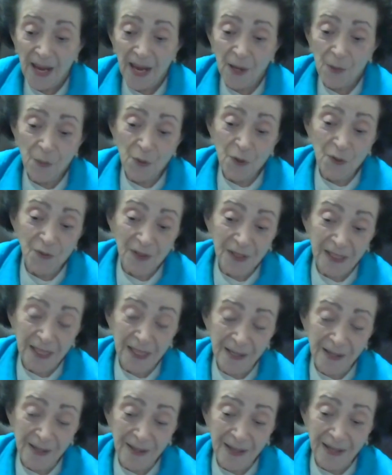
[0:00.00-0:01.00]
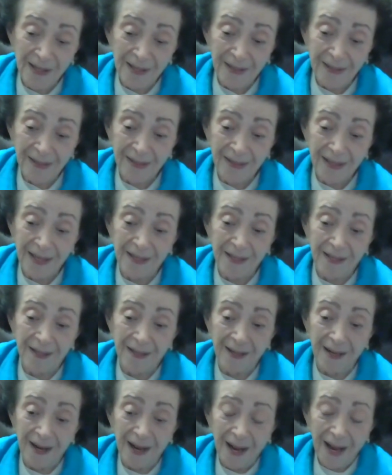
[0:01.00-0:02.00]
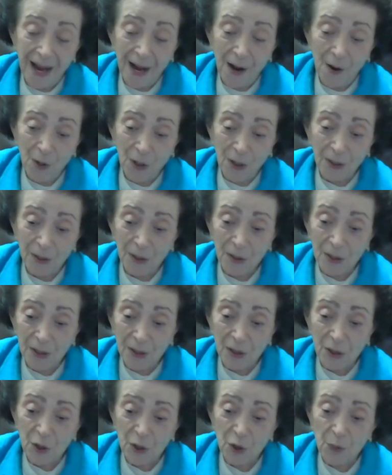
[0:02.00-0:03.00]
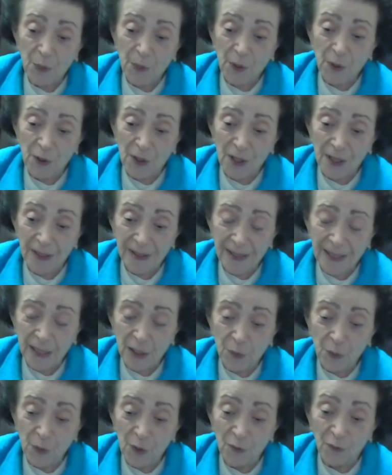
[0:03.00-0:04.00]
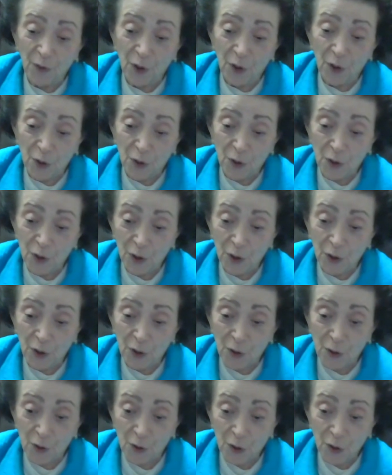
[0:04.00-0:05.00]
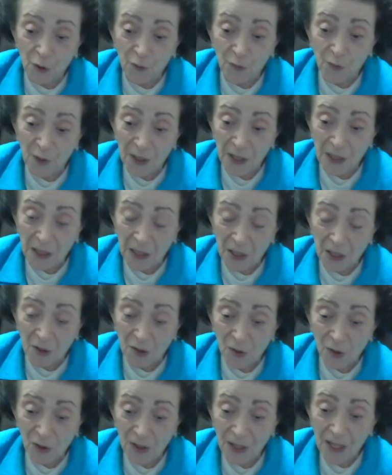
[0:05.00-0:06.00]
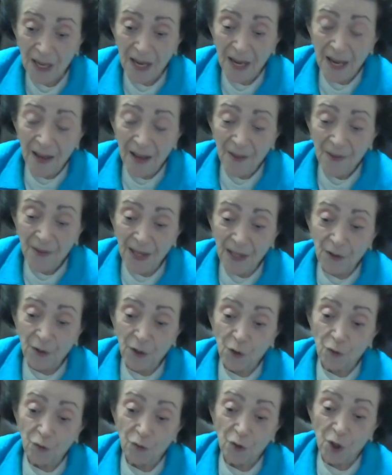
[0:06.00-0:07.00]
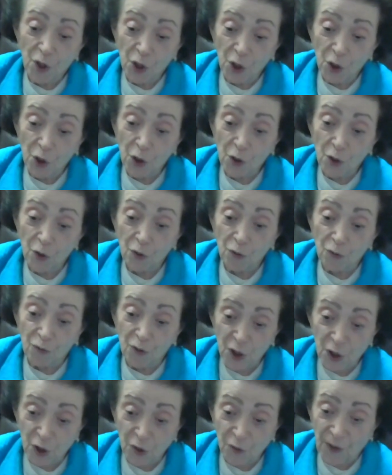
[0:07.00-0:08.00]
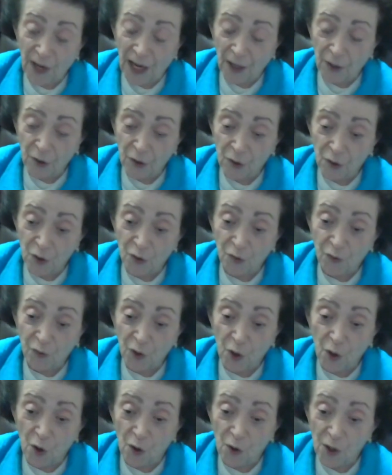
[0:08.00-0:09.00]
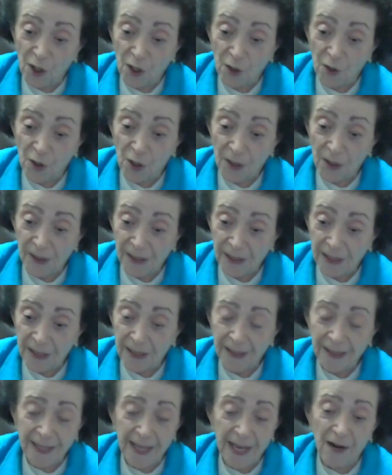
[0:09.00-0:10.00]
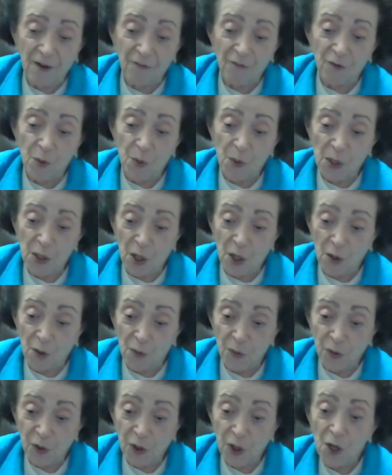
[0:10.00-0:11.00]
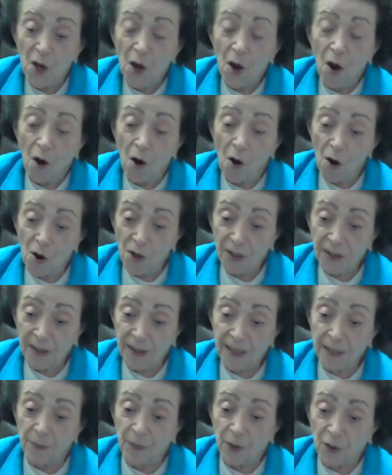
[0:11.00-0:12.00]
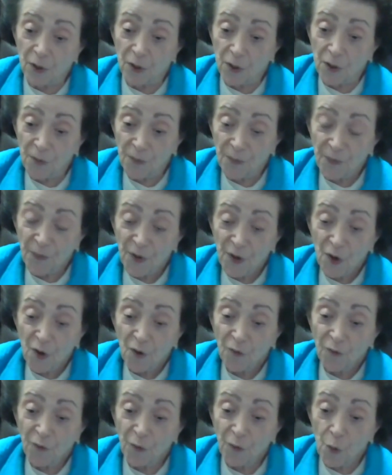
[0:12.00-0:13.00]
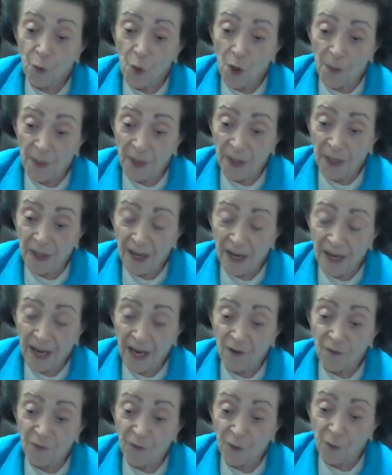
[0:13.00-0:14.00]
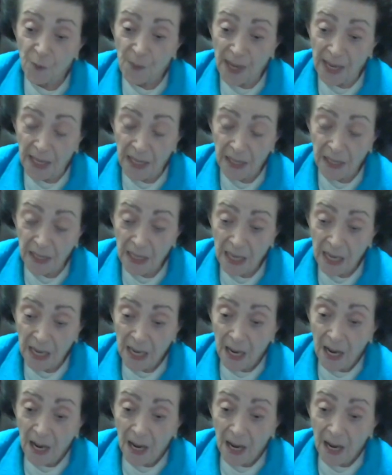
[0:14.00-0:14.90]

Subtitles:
And we've seen this in our clinical experience as we've learned and learned over the years, that the traditional risk factors for coronary disease that everyone knows are similar for women and for men,